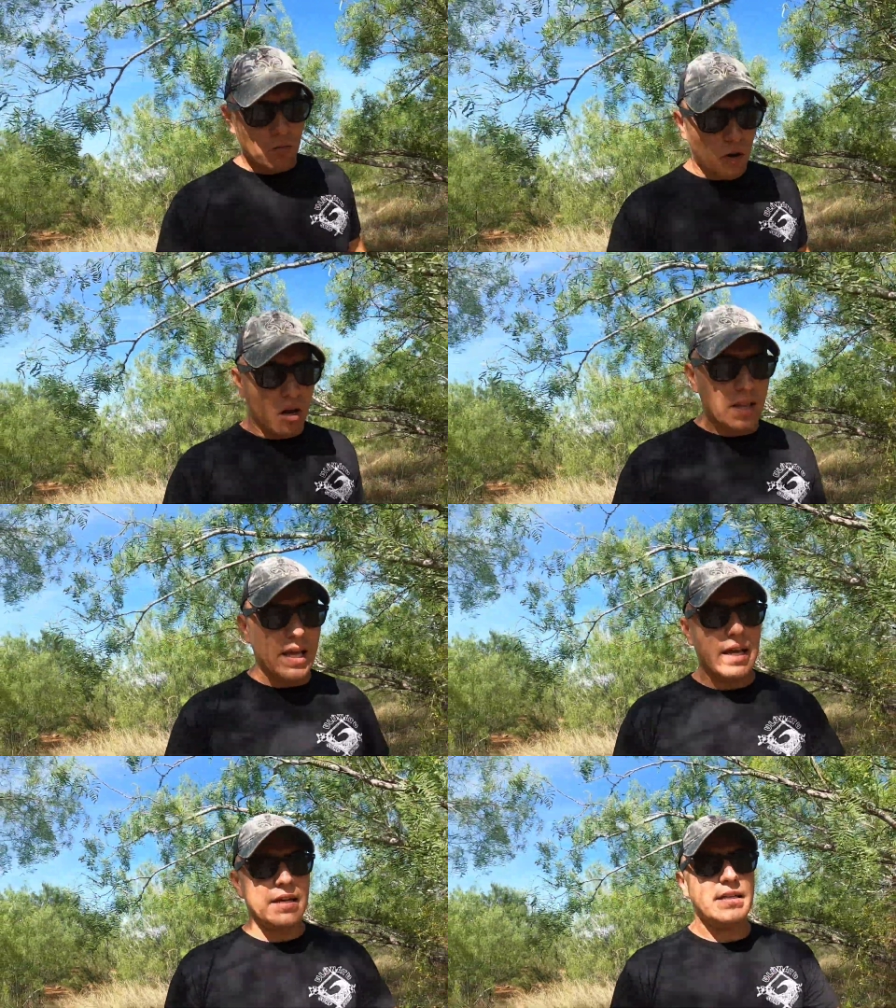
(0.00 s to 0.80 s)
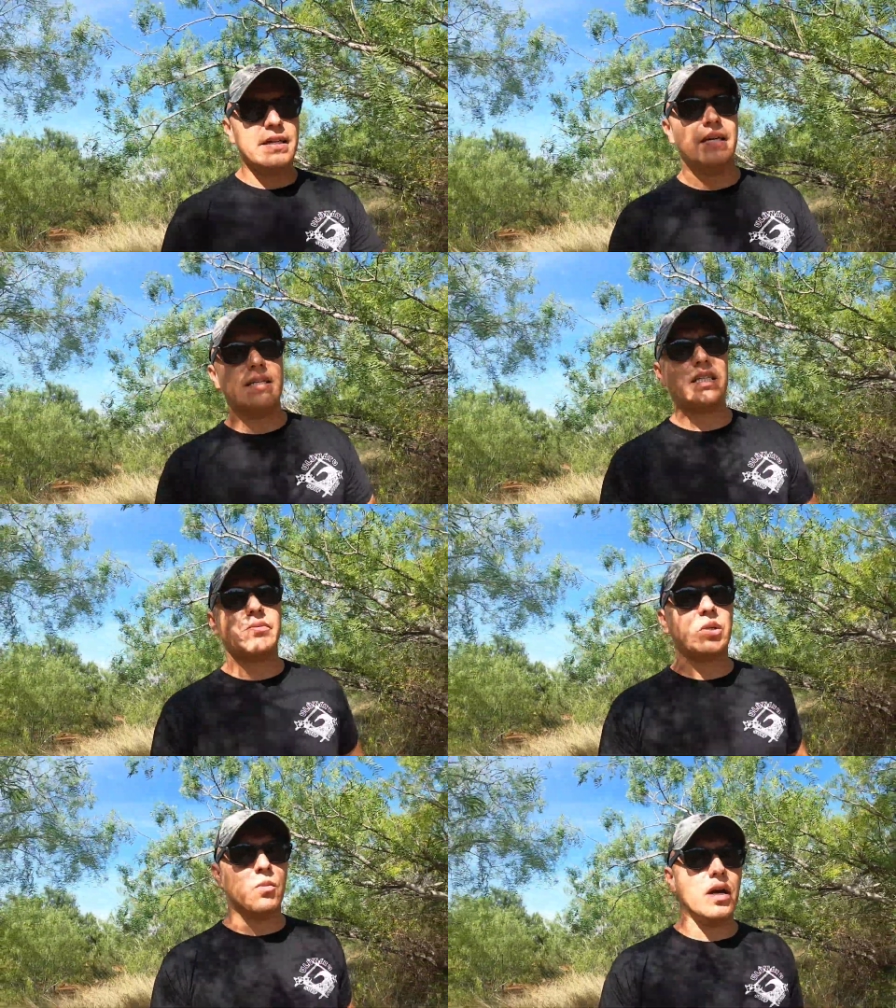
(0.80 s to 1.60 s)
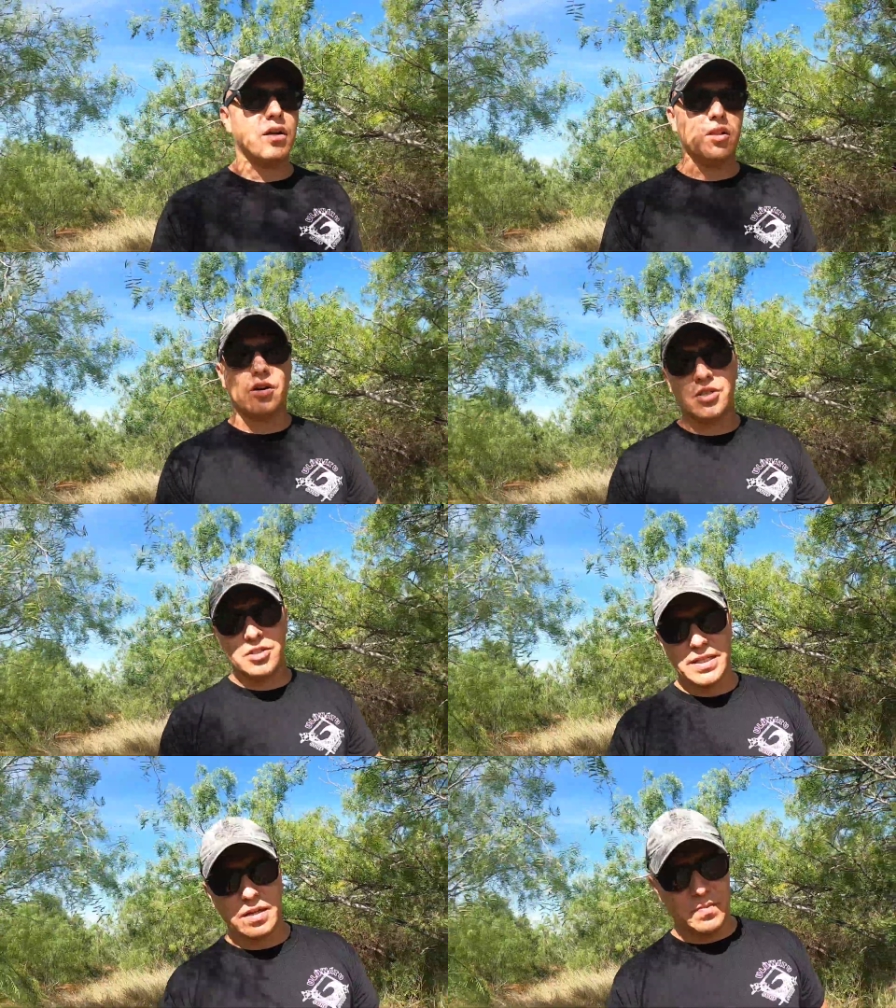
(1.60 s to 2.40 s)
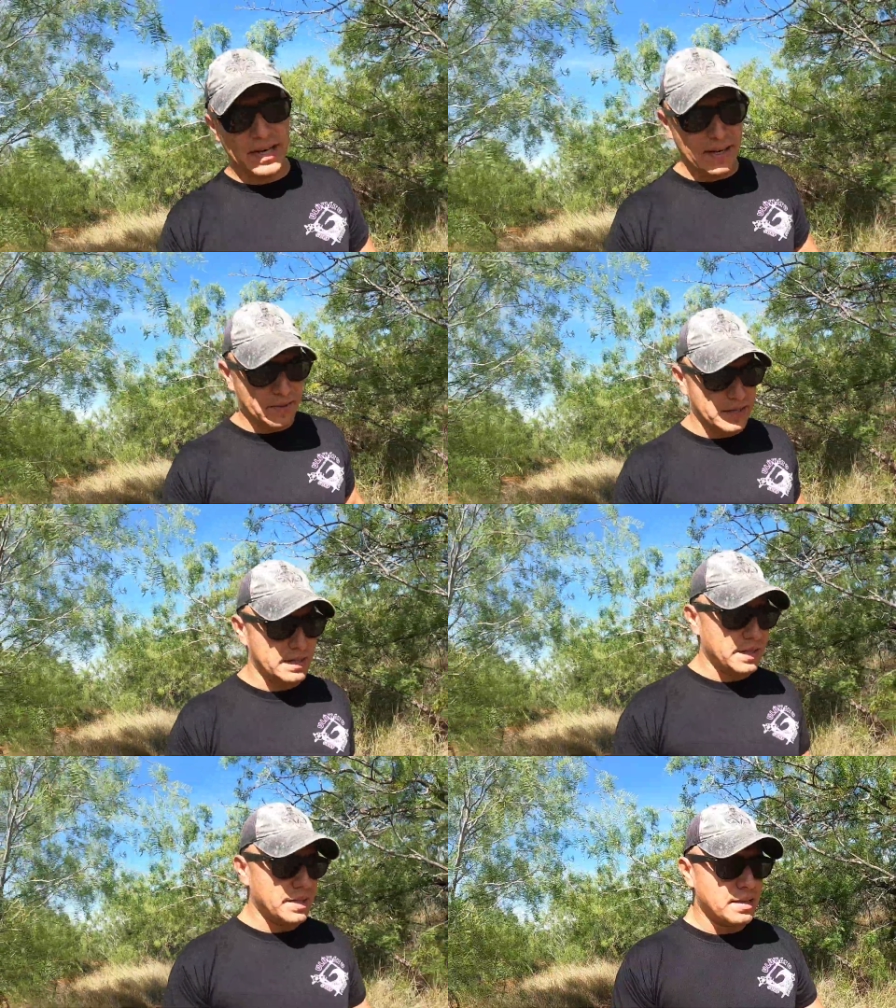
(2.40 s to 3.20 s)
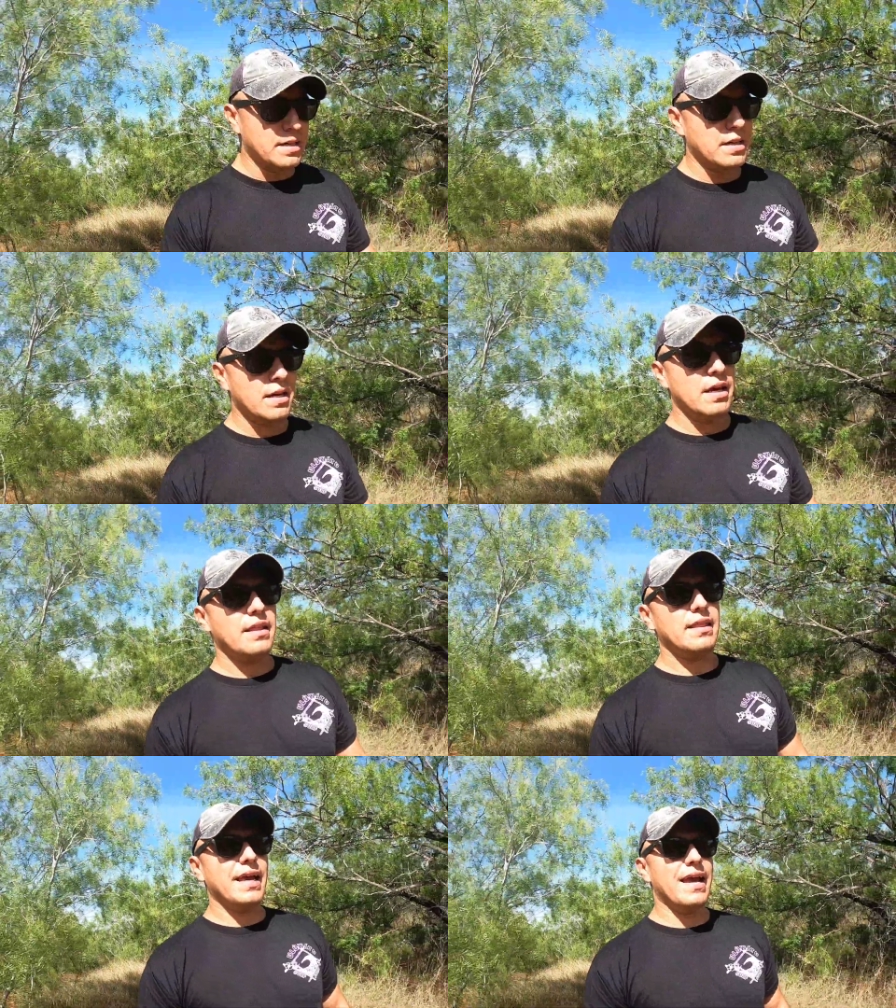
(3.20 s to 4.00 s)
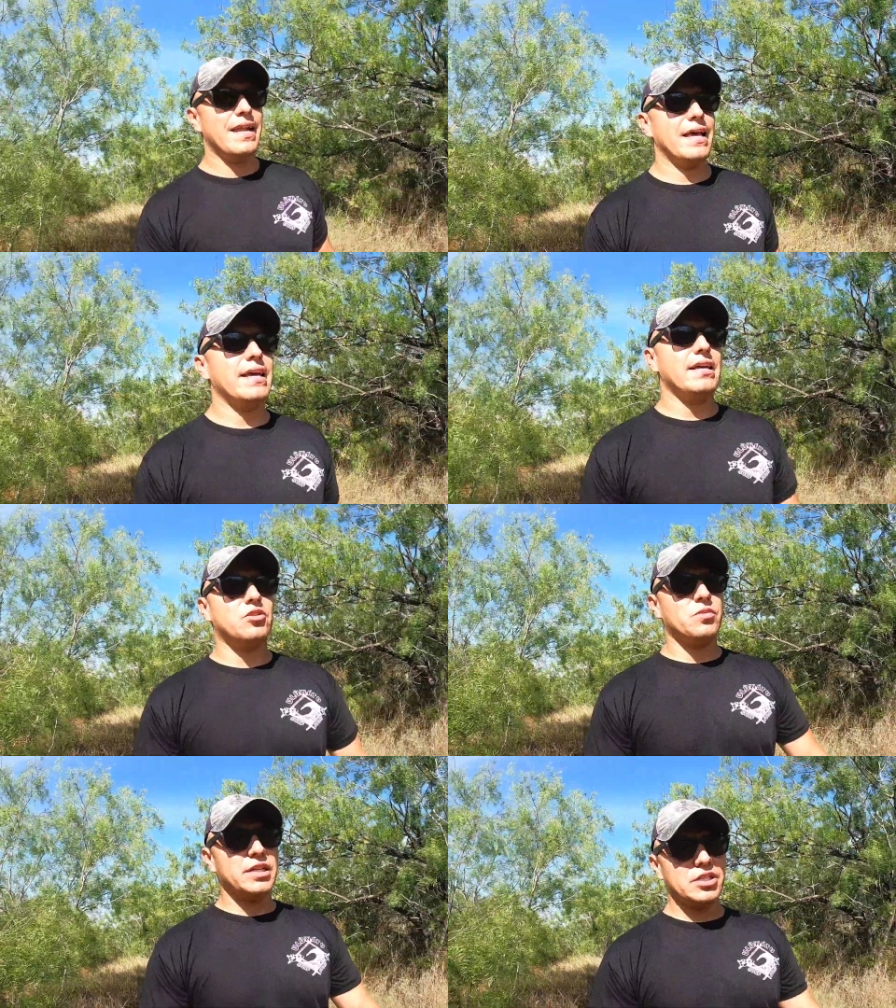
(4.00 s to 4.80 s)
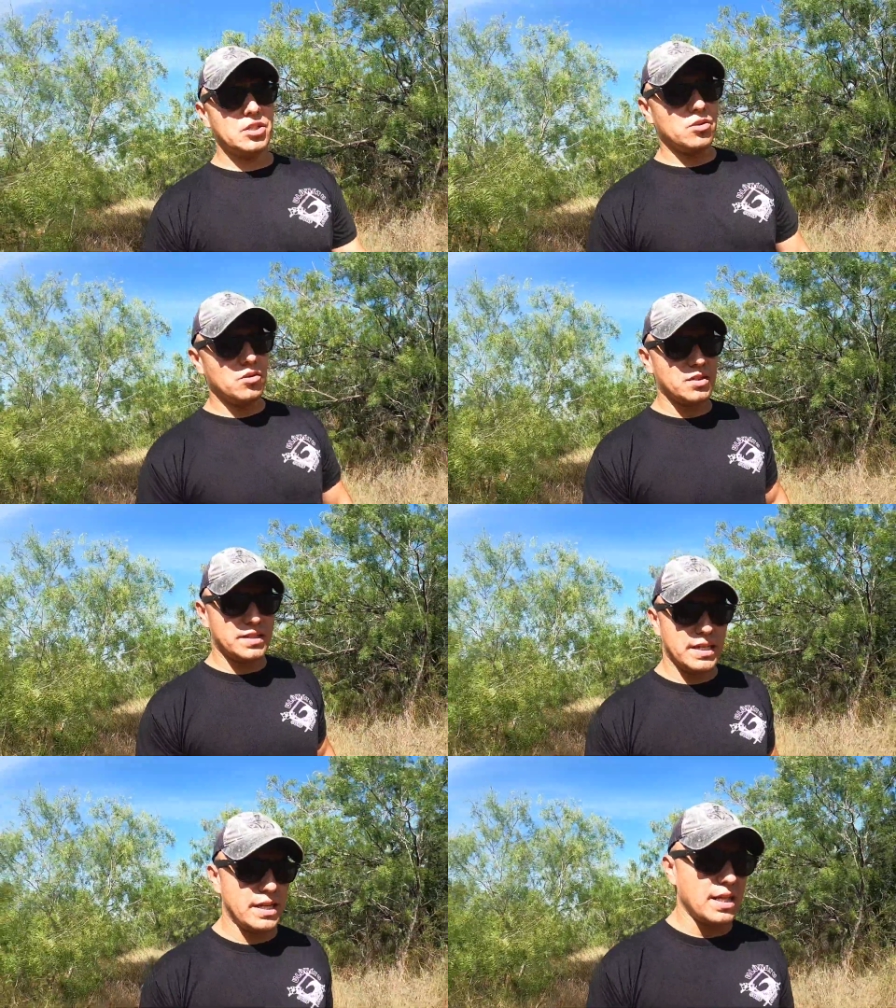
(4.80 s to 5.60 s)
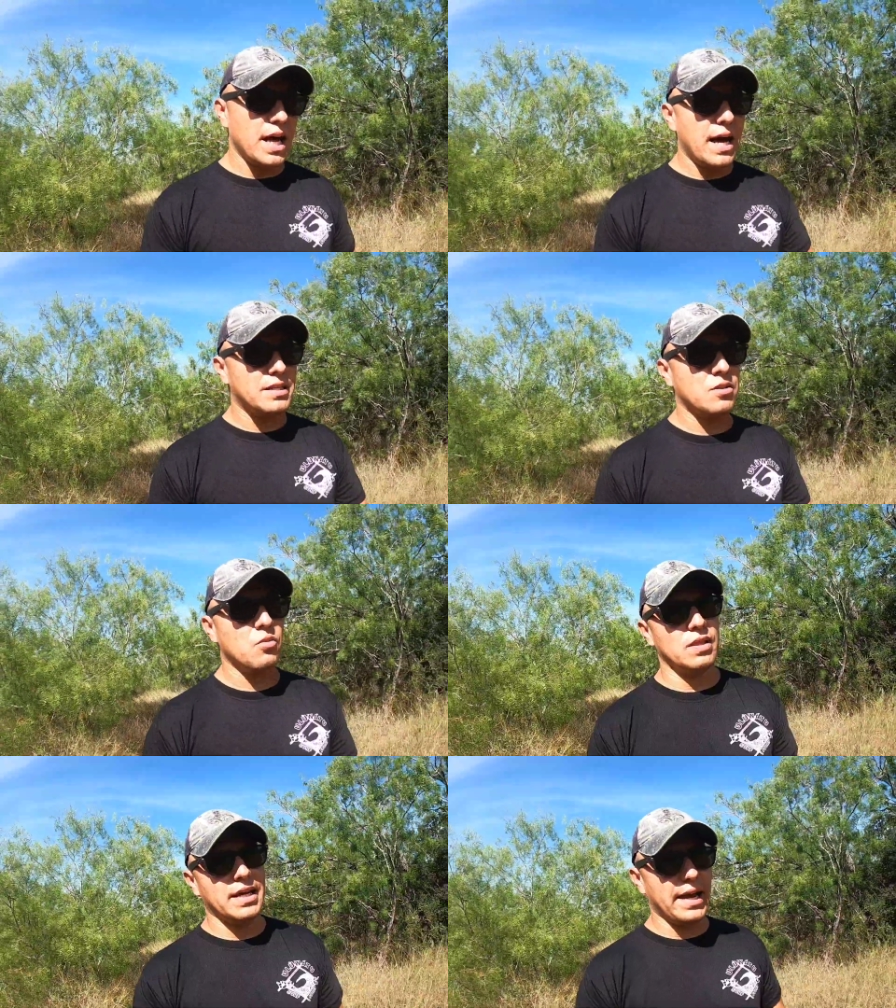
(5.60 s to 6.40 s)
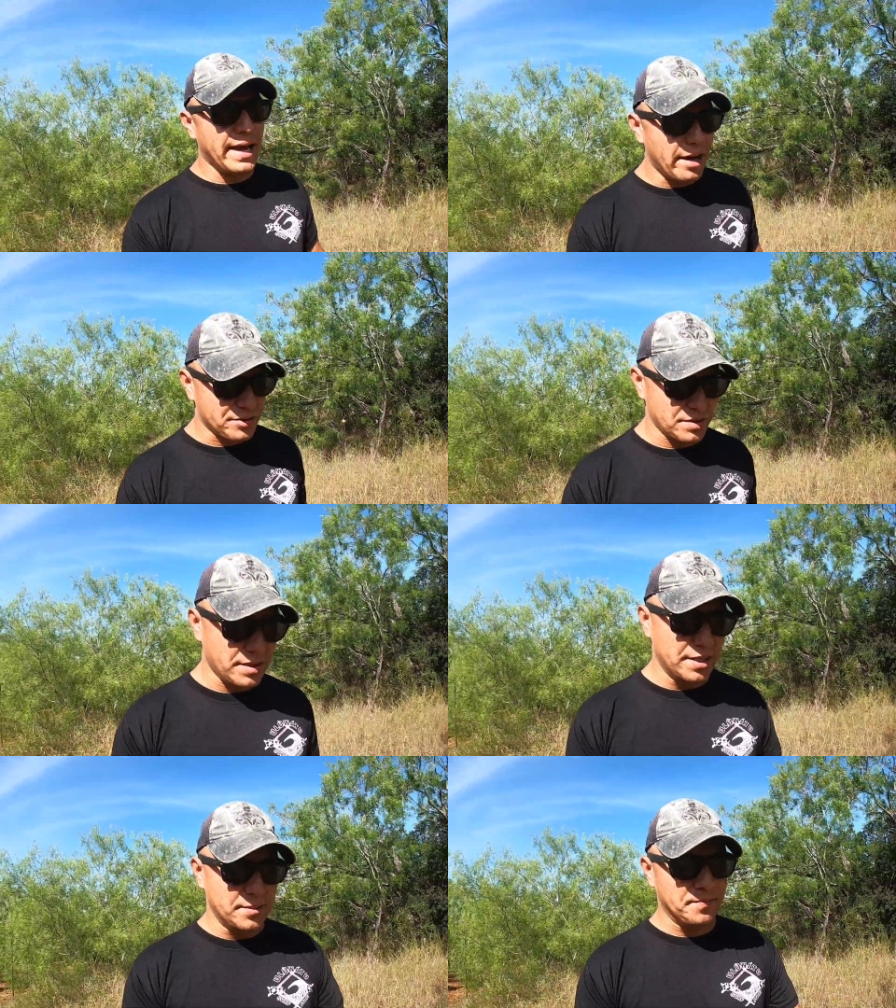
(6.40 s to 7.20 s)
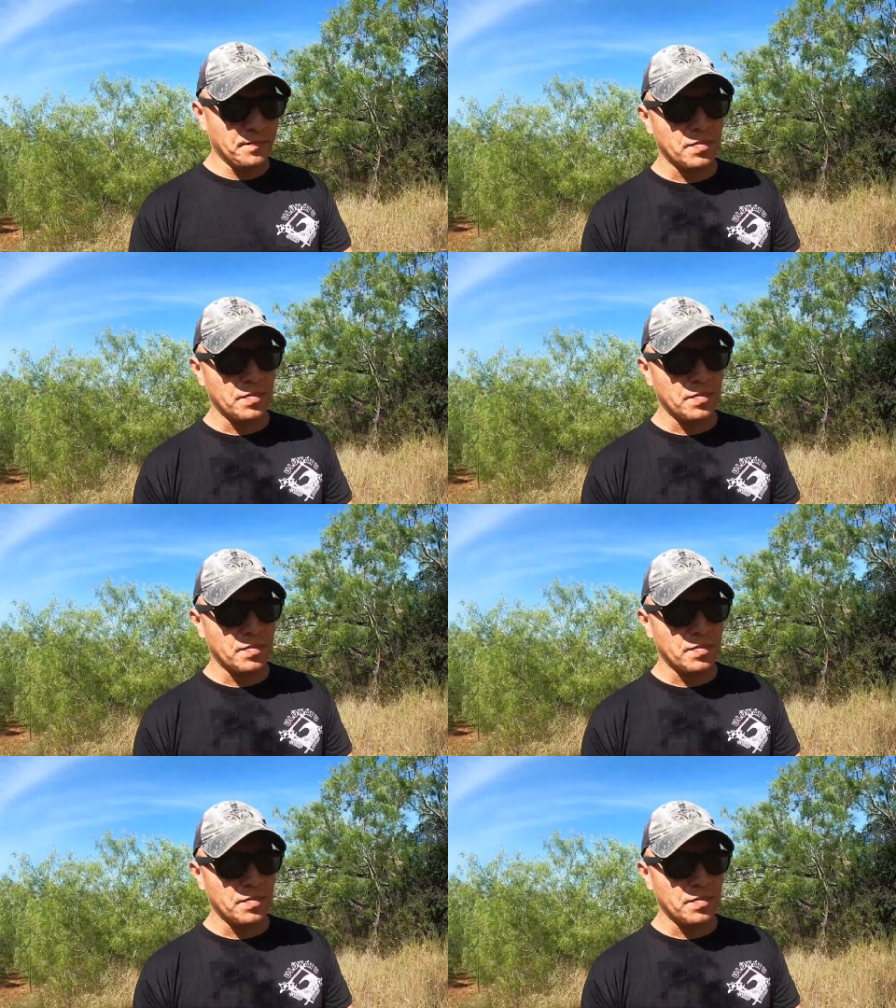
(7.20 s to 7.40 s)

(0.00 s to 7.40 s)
raw land is going to require a larger down payment than a traditional city lot with a house on there.